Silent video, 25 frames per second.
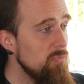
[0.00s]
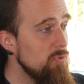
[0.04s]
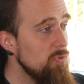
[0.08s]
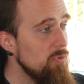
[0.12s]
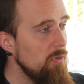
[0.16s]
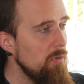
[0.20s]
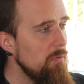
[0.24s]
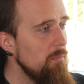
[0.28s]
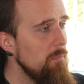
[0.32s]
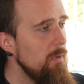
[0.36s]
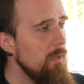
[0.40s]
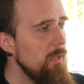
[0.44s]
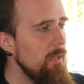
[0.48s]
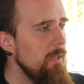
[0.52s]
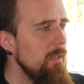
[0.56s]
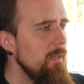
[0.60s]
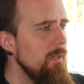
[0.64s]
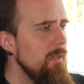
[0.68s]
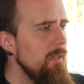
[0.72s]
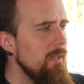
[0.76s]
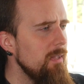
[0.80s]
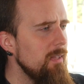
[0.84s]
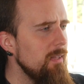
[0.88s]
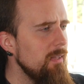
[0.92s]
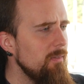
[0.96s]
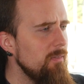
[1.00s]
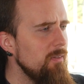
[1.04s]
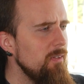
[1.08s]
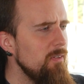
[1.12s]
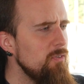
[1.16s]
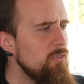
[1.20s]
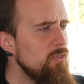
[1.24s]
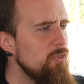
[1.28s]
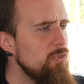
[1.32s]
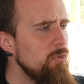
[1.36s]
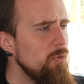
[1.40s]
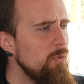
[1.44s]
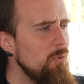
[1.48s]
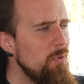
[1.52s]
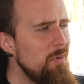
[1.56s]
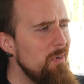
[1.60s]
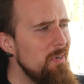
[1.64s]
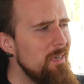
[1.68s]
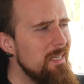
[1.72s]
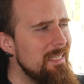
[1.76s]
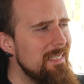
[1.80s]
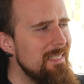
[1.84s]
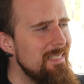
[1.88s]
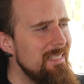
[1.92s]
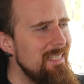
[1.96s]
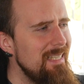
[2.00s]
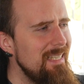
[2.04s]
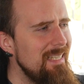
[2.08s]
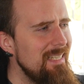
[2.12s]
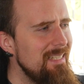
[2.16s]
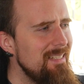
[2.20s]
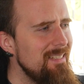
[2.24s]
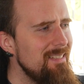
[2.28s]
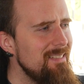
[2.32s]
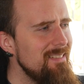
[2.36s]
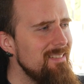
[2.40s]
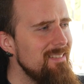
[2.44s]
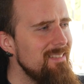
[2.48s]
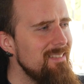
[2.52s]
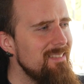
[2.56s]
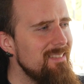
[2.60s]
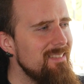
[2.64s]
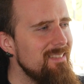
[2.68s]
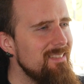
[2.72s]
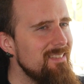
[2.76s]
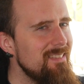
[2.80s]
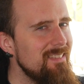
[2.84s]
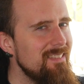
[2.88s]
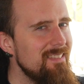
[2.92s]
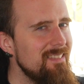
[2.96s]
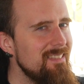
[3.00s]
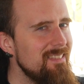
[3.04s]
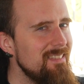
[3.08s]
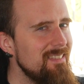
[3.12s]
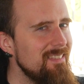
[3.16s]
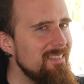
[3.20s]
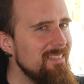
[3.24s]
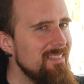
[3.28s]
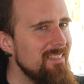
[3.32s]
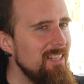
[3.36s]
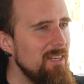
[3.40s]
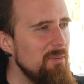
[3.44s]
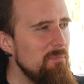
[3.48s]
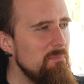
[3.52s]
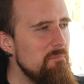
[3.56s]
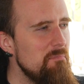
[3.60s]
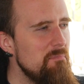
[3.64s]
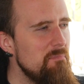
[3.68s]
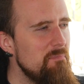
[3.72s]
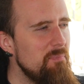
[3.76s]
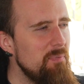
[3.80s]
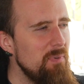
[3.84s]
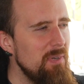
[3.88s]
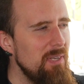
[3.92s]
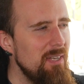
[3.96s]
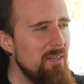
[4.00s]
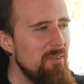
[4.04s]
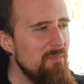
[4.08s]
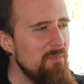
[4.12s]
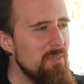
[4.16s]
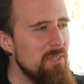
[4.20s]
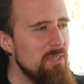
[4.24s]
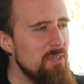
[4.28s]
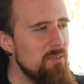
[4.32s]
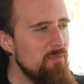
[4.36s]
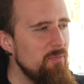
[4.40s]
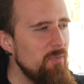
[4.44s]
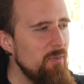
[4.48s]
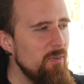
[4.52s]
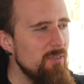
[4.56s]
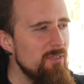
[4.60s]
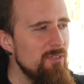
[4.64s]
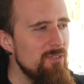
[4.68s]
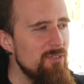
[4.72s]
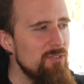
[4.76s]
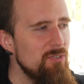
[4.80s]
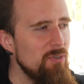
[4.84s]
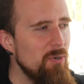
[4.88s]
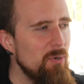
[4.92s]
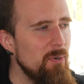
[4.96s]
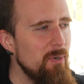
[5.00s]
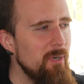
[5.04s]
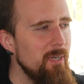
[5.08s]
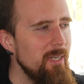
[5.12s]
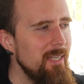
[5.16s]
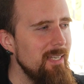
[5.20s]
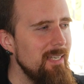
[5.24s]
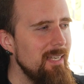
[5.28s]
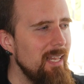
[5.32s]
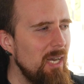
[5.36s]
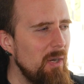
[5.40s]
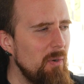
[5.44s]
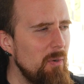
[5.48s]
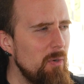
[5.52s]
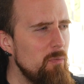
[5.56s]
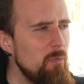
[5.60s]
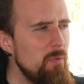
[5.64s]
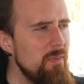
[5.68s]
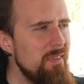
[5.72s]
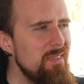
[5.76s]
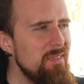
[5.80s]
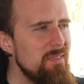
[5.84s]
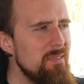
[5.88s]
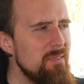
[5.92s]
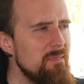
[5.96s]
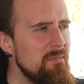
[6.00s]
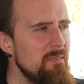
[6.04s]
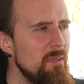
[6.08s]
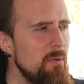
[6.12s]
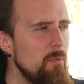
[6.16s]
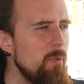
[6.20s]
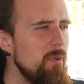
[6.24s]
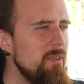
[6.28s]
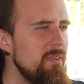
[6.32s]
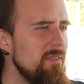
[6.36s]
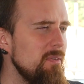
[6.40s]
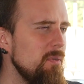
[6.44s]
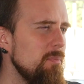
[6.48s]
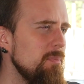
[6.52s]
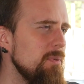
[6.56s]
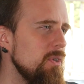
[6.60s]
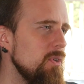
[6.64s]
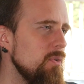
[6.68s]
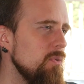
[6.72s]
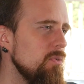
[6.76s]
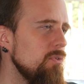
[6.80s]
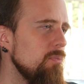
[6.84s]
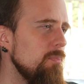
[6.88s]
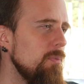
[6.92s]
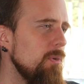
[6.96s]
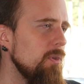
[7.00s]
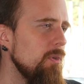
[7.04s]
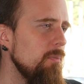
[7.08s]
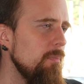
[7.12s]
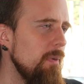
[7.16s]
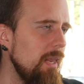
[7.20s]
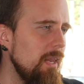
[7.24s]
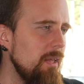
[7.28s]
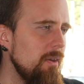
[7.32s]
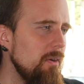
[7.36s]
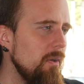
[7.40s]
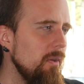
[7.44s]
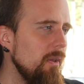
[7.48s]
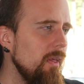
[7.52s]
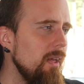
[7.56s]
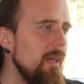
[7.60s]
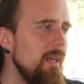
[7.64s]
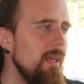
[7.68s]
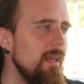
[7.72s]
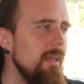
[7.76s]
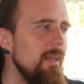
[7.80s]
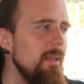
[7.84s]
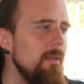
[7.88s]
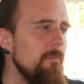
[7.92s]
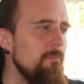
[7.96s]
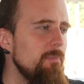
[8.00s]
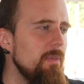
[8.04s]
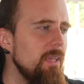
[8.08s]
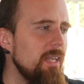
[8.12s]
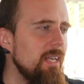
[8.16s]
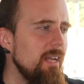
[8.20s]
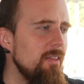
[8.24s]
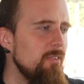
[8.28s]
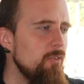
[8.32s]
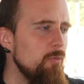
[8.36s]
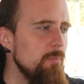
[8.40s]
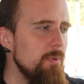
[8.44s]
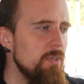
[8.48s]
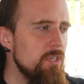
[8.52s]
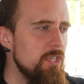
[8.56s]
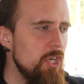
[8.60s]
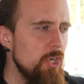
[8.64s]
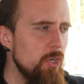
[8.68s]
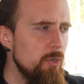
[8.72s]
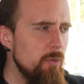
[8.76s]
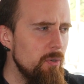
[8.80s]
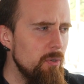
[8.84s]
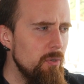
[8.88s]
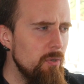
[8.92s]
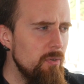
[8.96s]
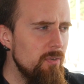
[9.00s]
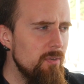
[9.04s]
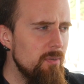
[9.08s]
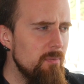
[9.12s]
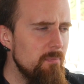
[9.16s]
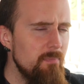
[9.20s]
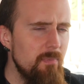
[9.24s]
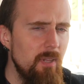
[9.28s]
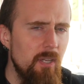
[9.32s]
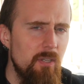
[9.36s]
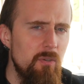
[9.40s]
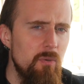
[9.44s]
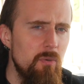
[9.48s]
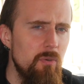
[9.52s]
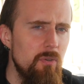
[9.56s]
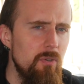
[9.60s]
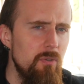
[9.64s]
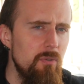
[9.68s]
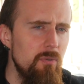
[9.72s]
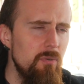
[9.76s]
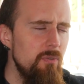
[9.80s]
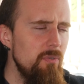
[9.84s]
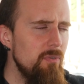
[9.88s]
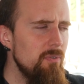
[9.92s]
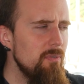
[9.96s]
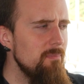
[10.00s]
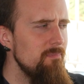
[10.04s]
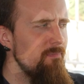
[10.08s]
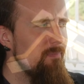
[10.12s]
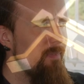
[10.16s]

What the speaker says: So his sword is a bit of a different story. Now, it would still be usable depending on the kinds of materials that you use.